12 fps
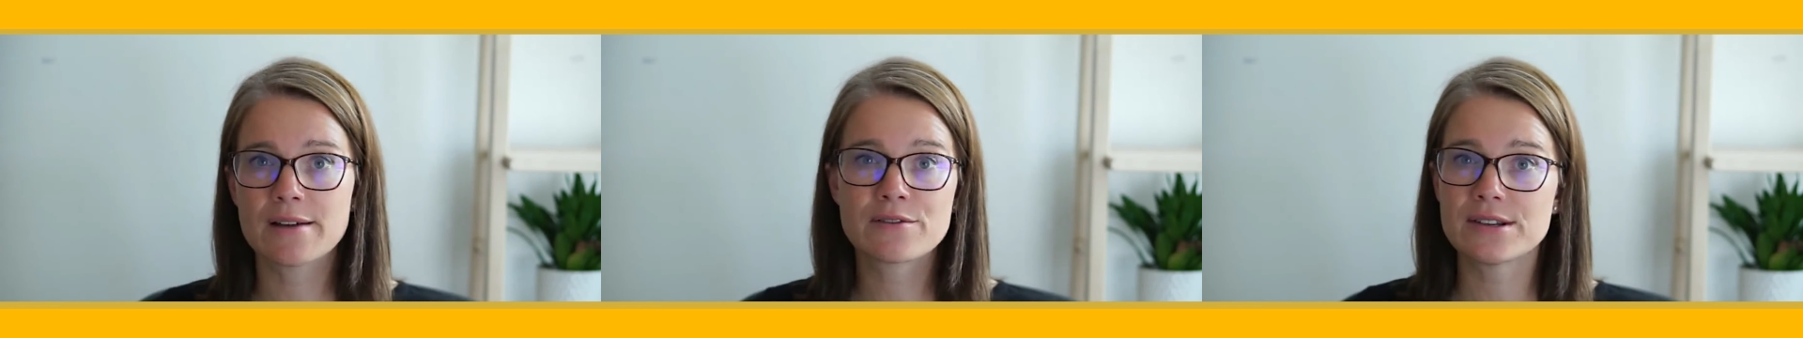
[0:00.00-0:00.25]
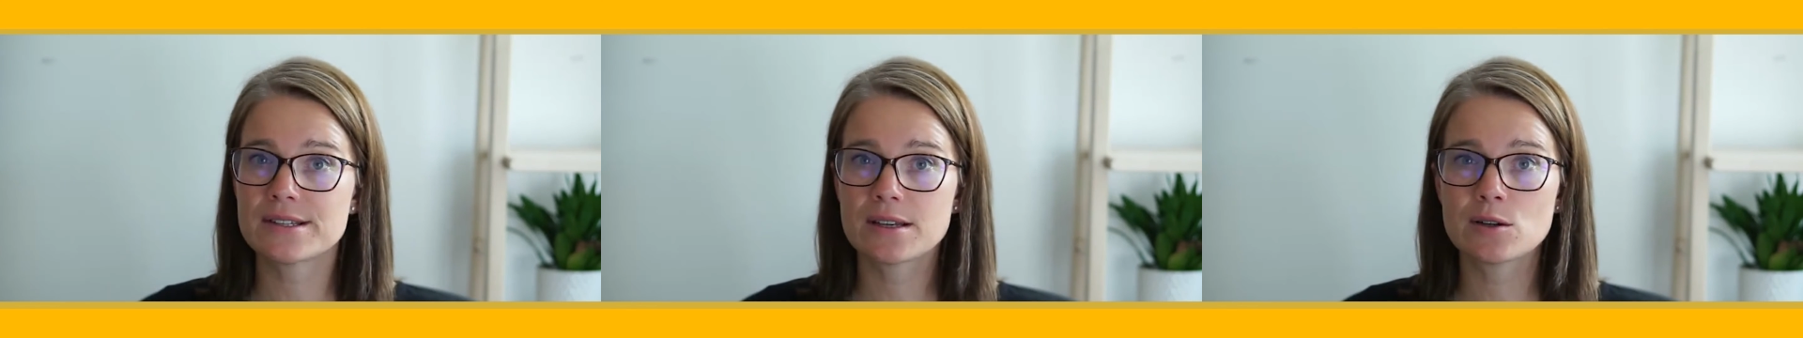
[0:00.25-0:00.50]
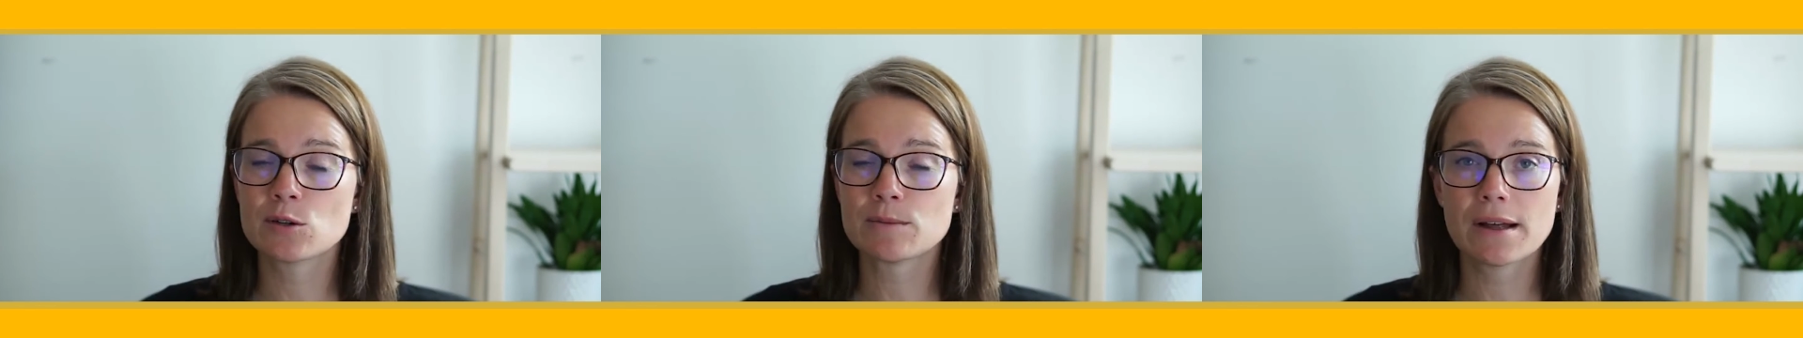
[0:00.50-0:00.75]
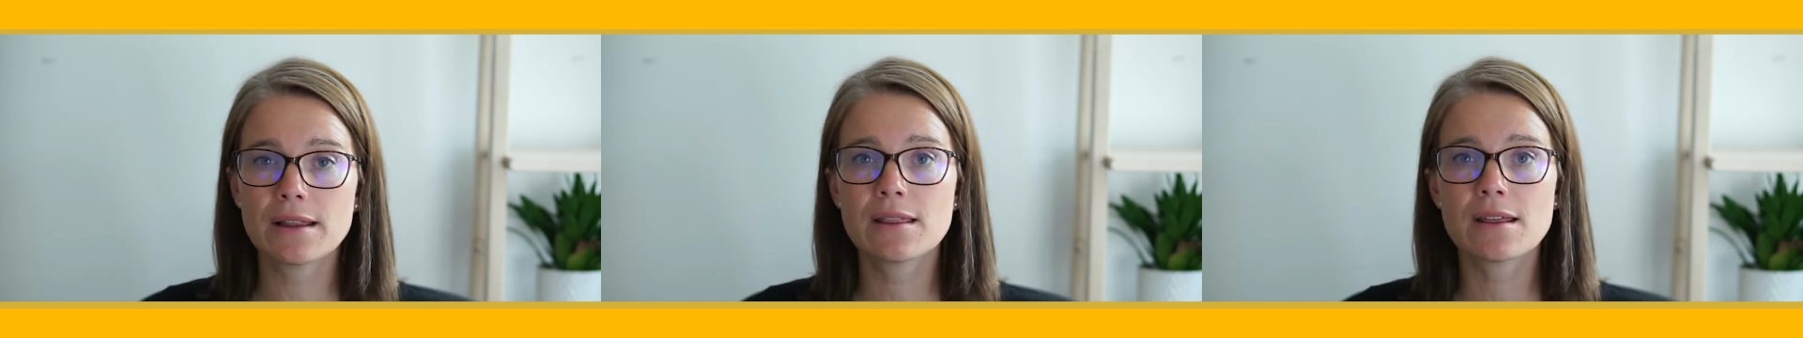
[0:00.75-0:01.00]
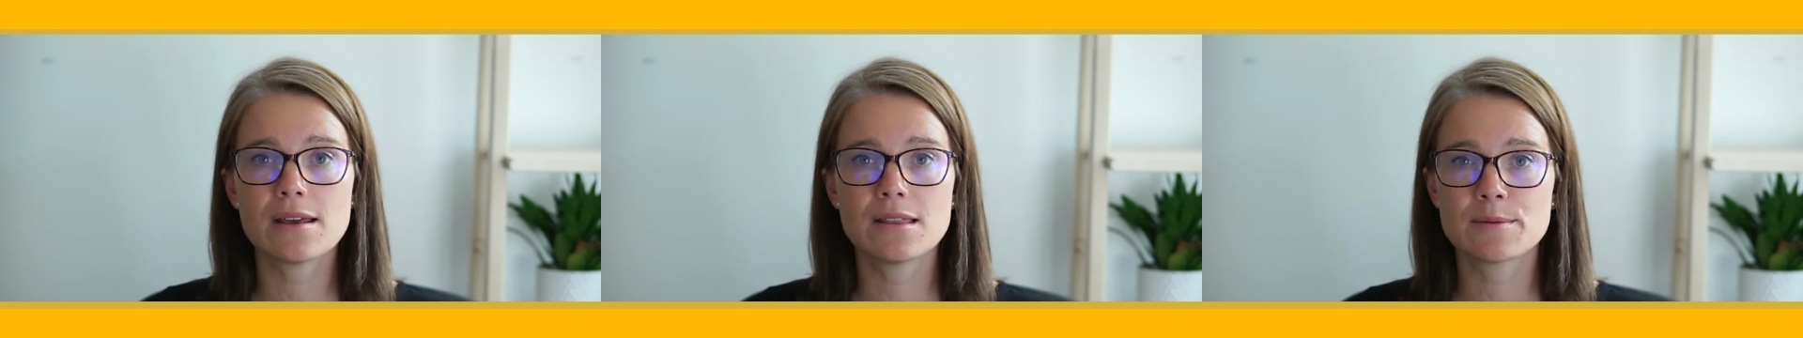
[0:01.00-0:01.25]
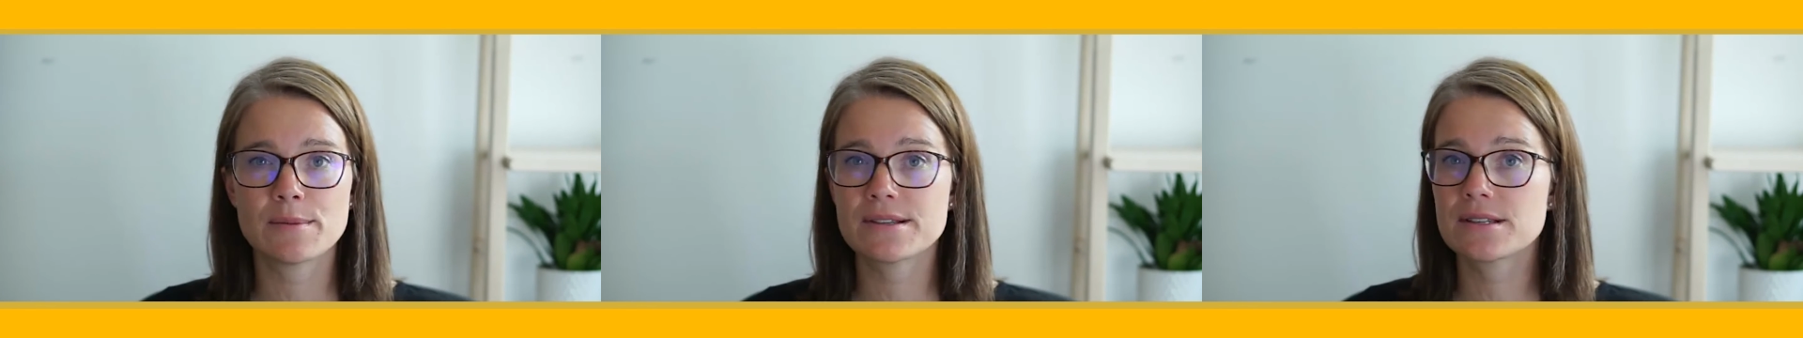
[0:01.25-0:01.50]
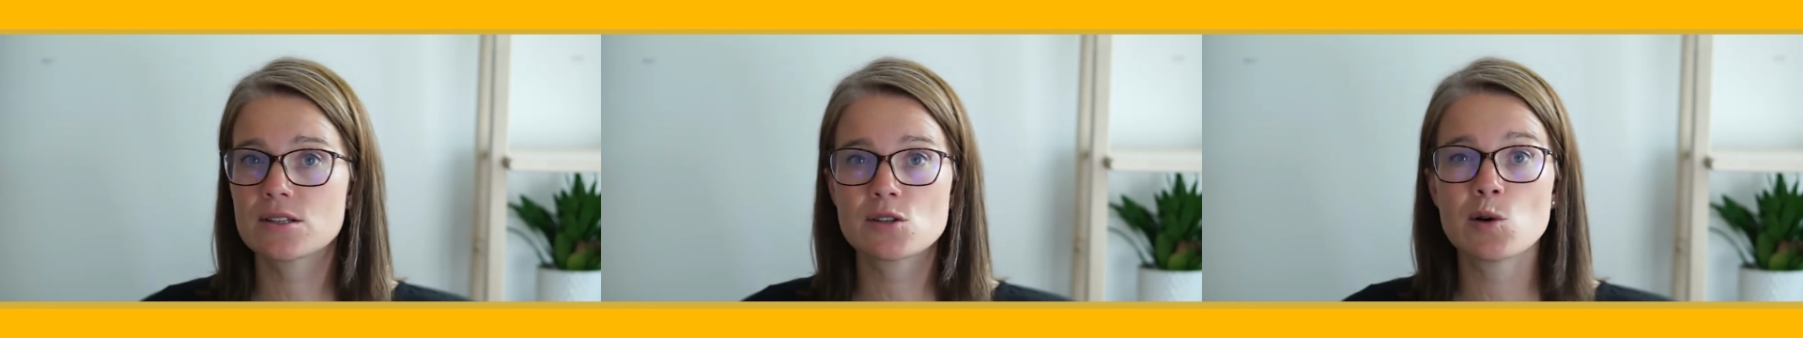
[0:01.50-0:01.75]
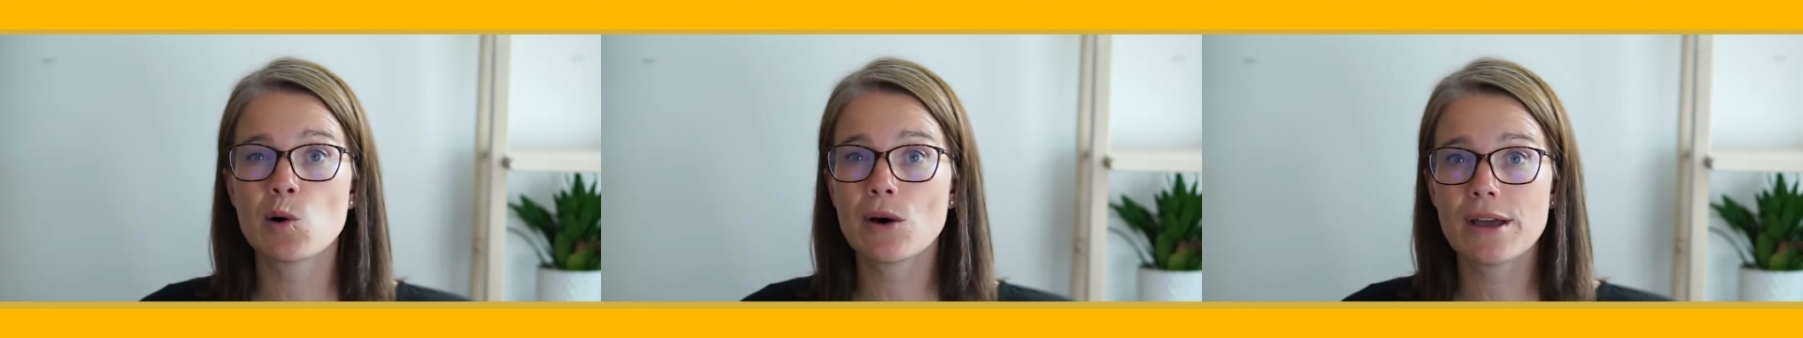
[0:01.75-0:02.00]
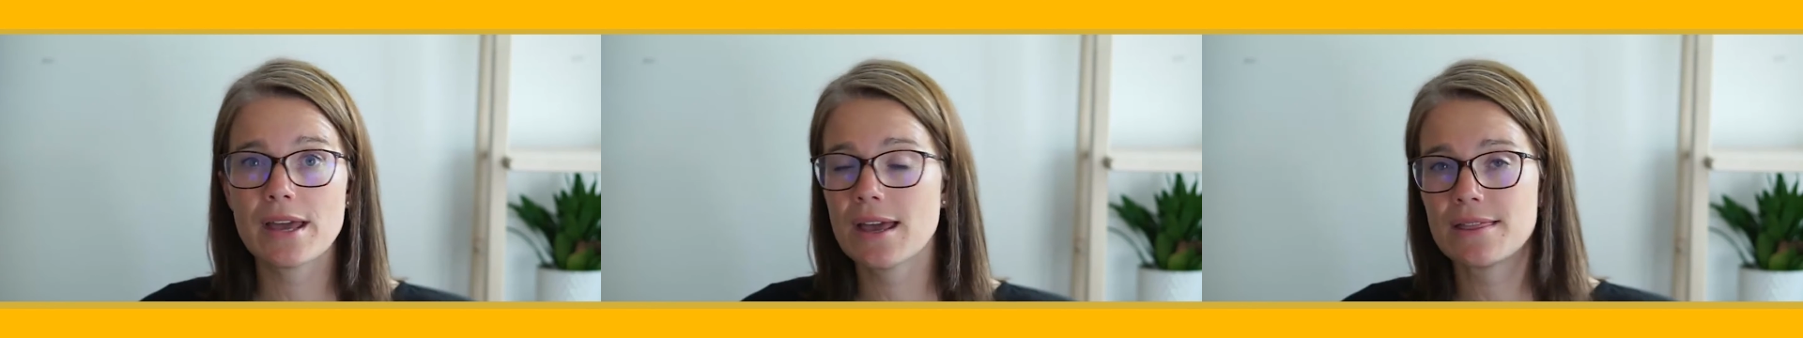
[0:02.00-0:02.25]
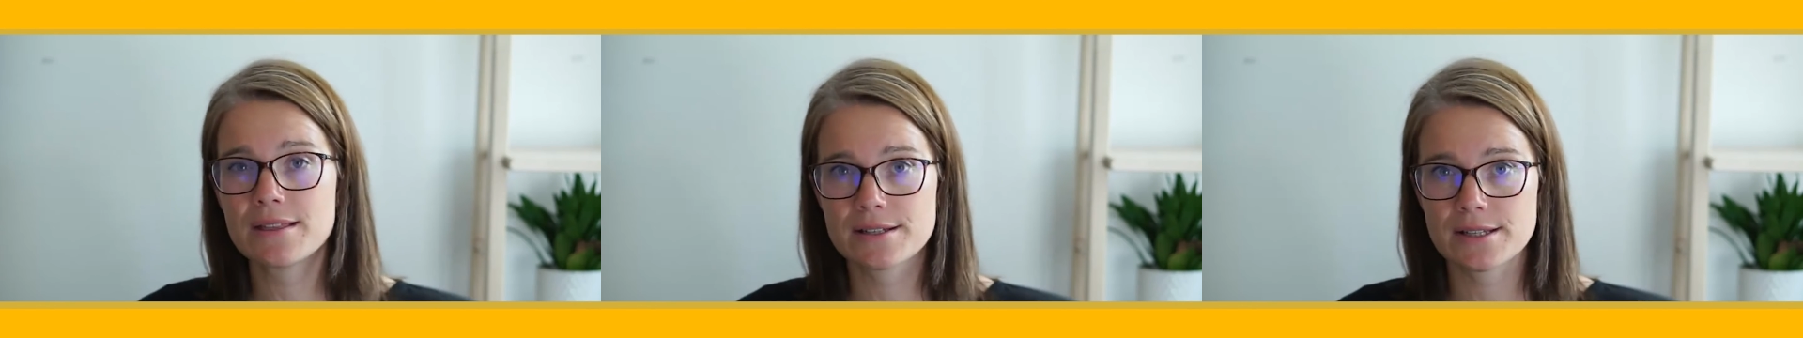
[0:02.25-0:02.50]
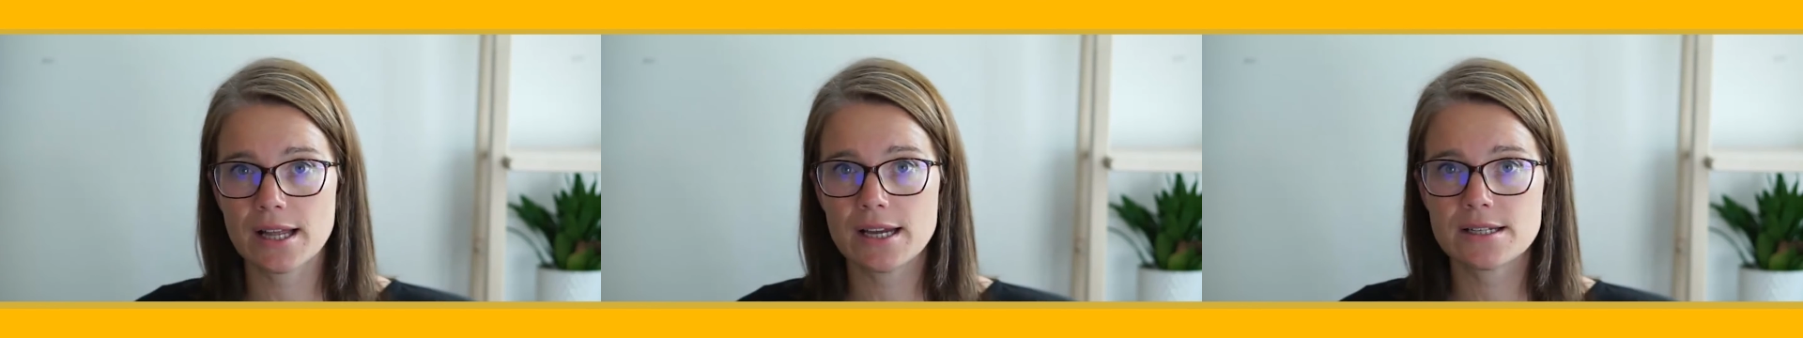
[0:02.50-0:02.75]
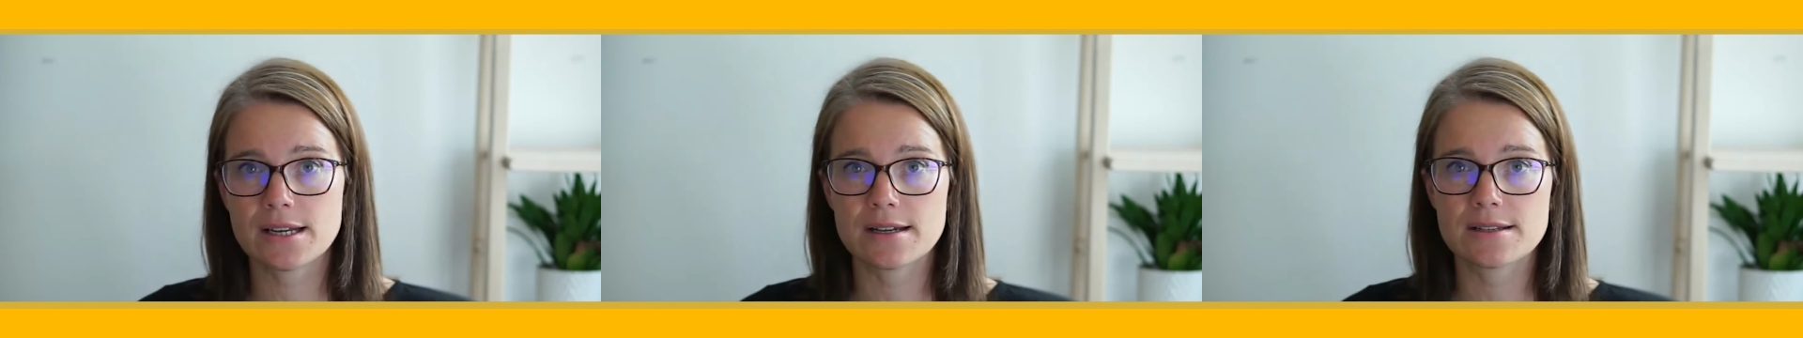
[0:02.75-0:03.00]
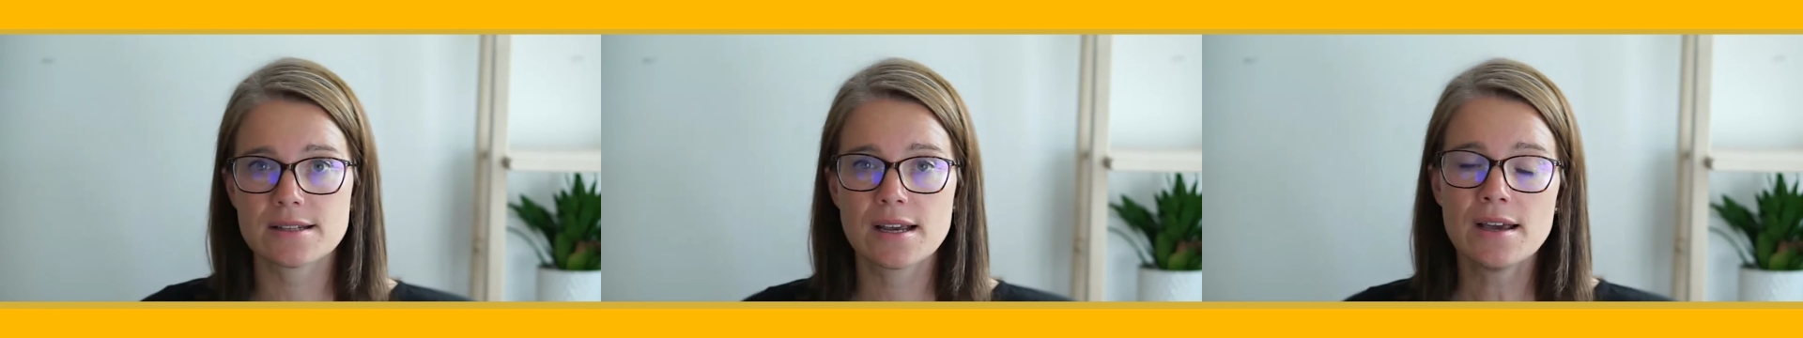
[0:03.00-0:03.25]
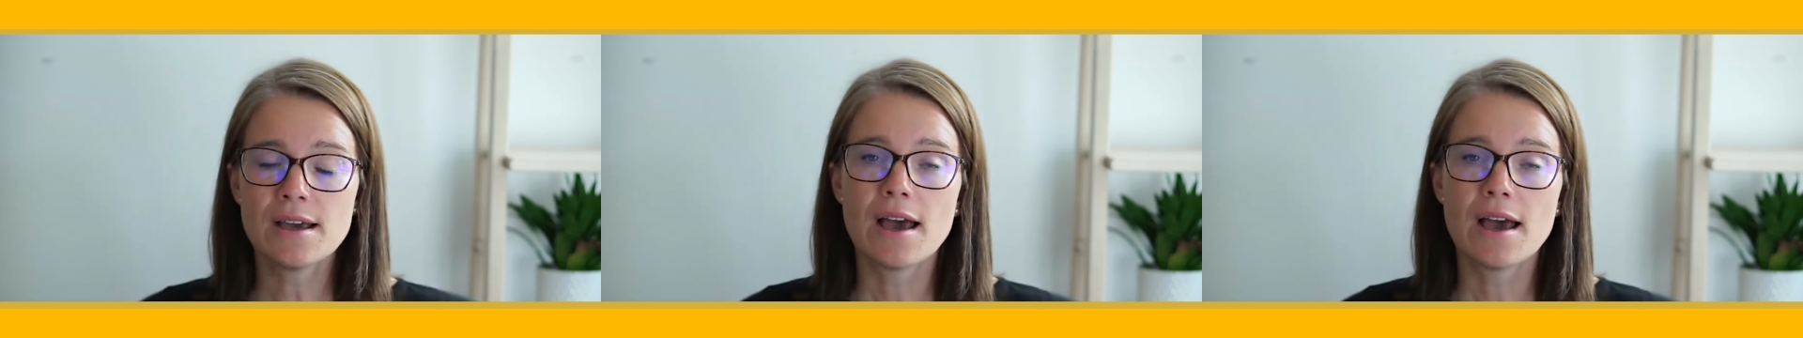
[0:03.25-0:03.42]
every single month in the business, not in the slightest.